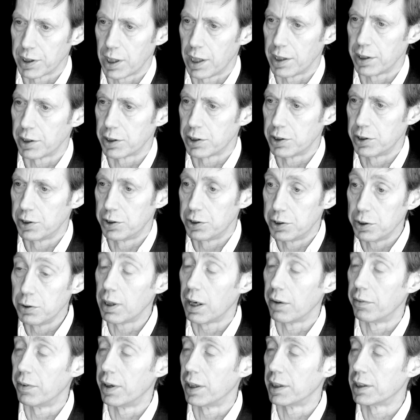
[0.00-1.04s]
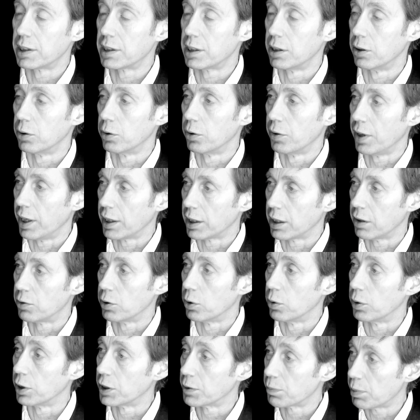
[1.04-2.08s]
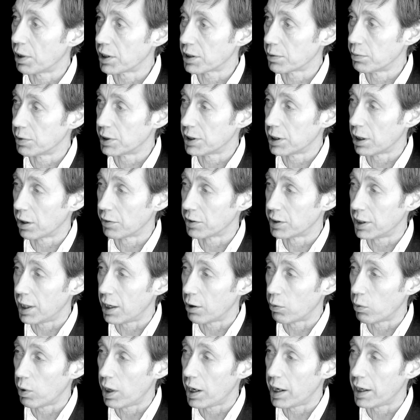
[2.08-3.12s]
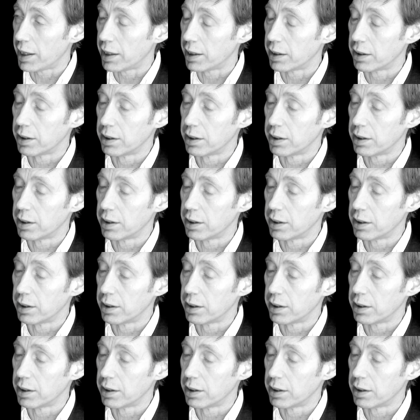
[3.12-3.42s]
designers do have that skill or that gift or express themselves in that way.